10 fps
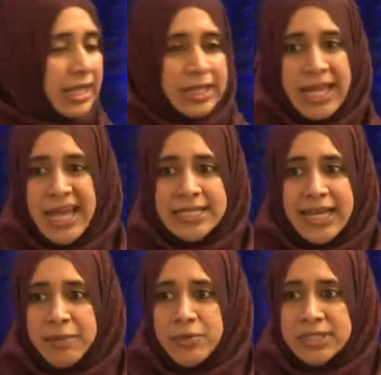the
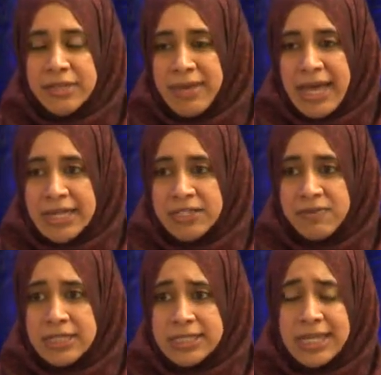anti-Muslim
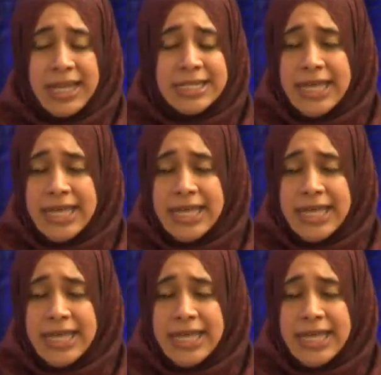activists